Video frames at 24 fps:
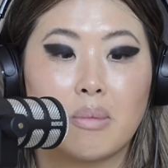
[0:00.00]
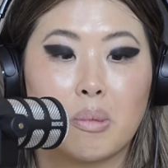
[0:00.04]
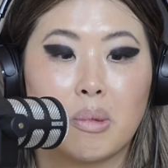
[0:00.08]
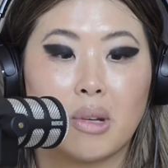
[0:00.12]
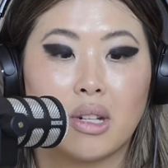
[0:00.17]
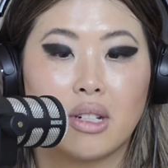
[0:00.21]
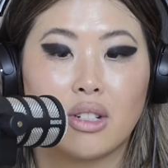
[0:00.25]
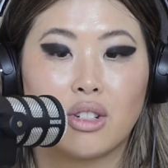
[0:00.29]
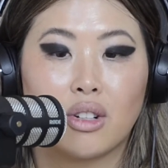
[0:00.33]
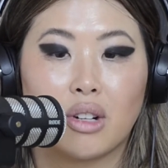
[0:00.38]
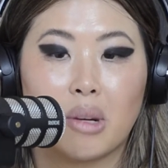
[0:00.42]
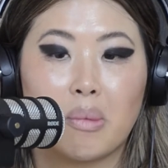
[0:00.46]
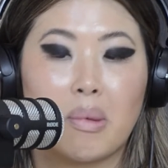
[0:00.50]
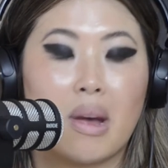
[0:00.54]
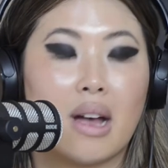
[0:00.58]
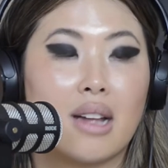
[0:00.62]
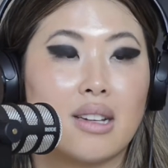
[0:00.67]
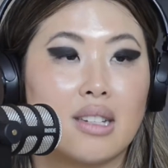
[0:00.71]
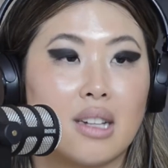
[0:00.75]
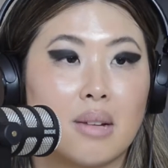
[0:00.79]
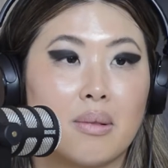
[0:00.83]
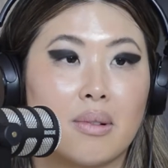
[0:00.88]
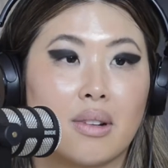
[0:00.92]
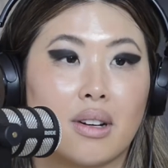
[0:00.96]
But during a
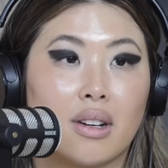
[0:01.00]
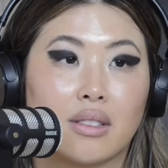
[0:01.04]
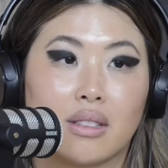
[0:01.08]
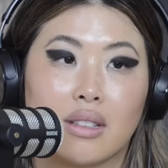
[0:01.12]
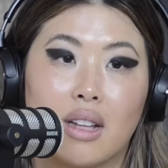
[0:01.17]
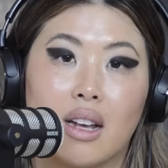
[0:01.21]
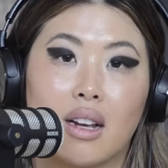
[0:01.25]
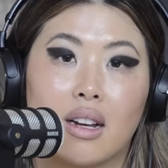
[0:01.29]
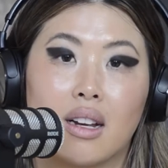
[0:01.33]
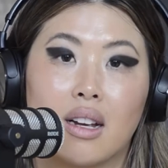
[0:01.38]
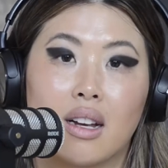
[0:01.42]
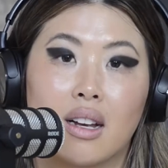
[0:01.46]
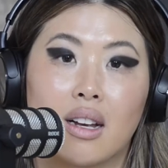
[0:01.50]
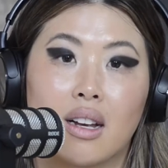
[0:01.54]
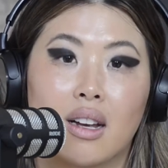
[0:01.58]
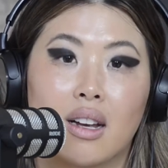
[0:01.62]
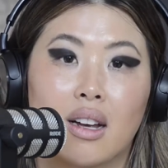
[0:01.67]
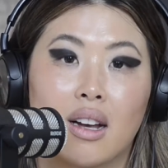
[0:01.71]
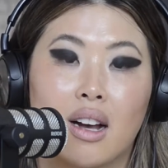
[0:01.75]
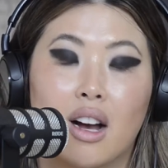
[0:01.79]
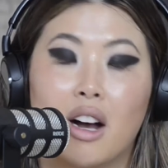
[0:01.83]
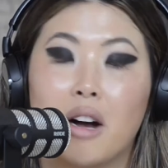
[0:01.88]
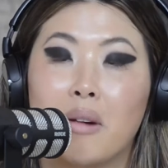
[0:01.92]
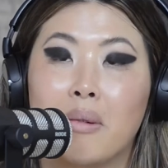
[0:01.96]
pandemic, I was like,
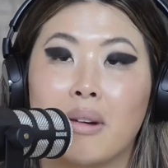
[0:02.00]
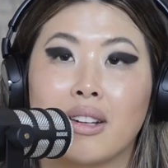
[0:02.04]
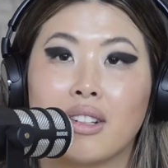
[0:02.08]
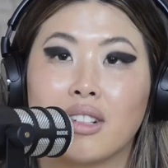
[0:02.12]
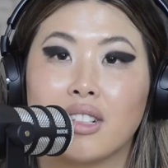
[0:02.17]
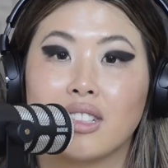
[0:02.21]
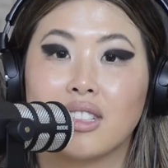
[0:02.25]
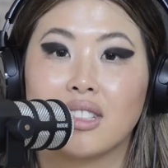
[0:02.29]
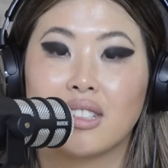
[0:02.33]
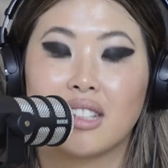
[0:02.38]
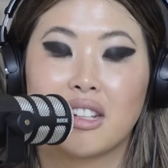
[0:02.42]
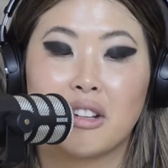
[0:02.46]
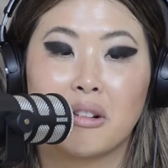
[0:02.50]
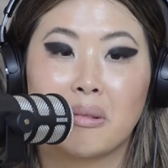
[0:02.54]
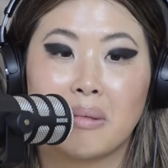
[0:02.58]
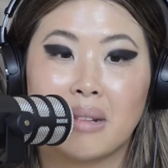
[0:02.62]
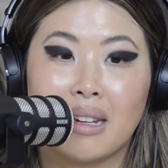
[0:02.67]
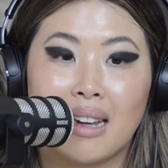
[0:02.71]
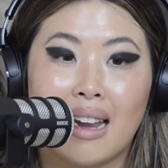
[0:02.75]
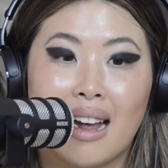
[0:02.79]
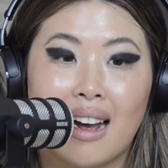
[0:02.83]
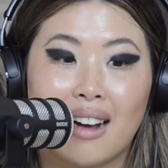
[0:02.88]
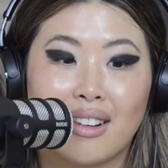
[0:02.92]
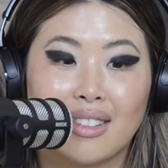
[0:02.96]
oh my God, just kill me
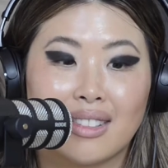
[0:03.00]
now.